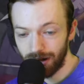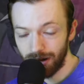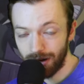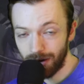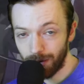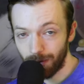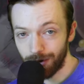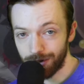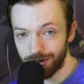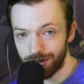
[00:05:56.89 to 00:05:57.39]

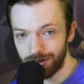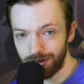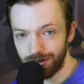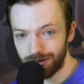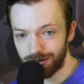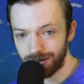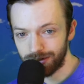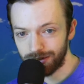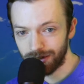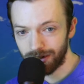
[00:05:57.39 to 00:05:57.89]
which
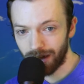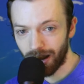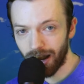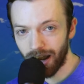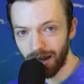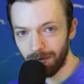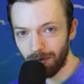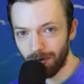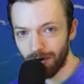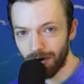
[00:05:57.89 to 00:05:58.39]
is
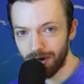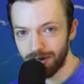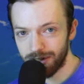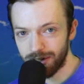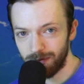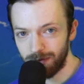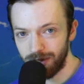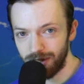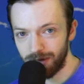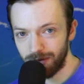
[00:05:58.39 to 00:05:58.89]
high praise
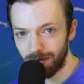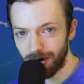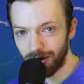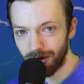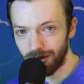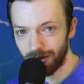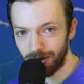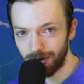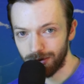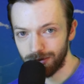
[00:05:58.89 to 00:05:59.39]
to be
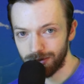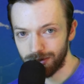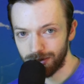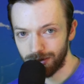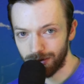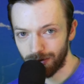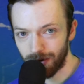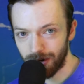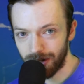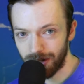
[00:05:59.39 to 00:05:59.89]
among those
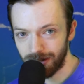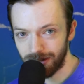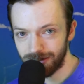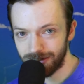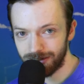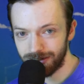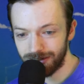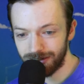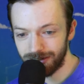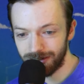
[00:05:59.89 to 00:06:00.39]

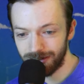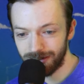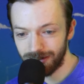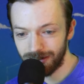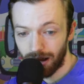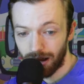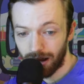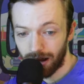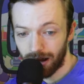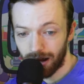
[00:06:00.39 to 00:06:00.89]
greats.
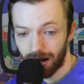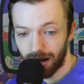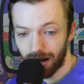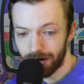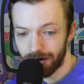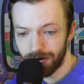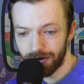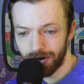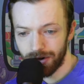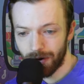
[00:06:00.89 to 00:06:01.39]

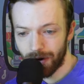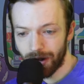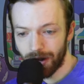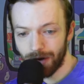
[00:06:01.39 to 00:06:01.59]
I don't know how